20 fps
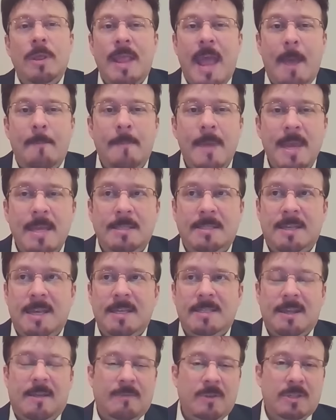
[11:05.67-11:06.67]
that means
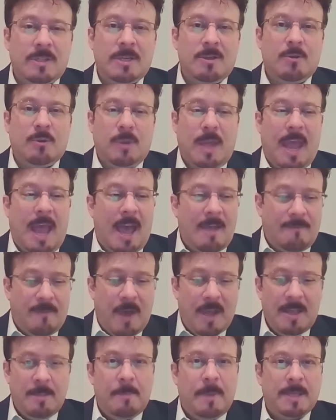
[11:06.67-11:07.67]
is every single day I
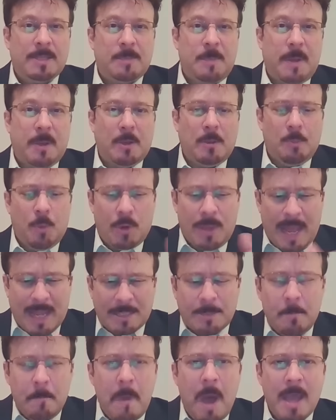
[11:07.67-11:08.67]
find the best bet on the board.
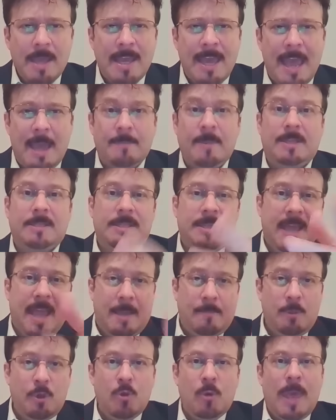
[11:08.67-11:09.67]
That's my game. That's the
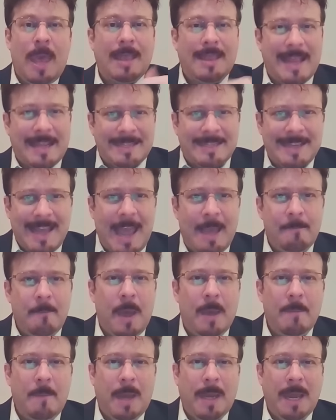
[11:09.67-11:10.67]
game you get. That's the game my
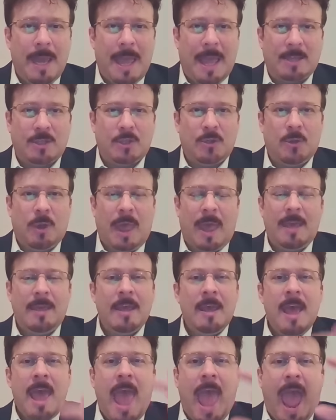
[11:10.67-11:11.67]
money gets, okay?
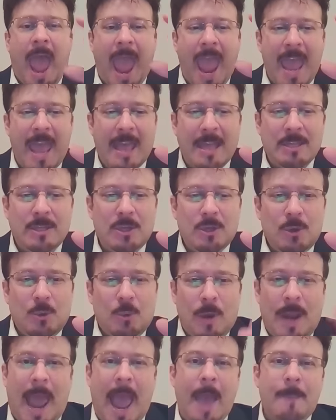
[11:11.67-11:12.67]
And
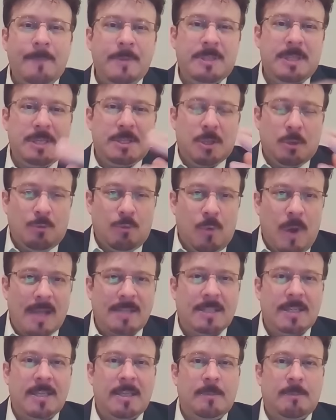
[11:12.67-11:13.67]
what happens is the
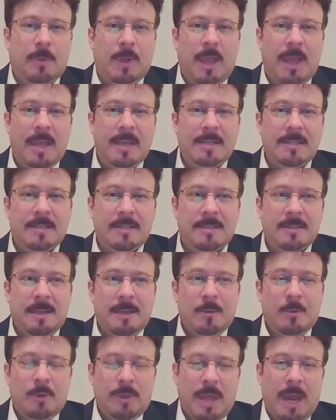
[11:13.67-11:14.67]
rest of the plays,
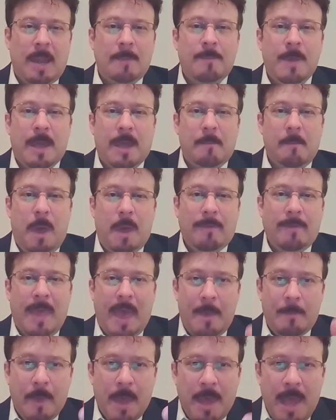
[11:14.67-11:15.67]
well, then I pick among
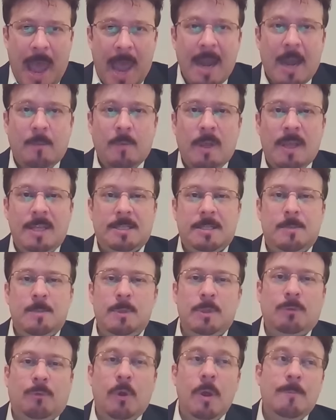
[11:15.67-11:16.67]
them and I release them as
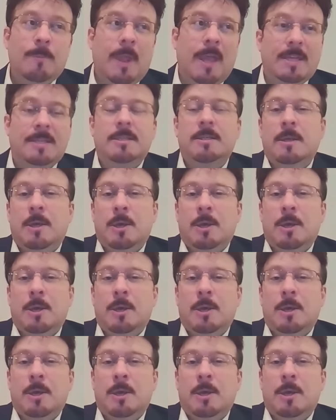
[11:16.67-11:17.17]
free plays.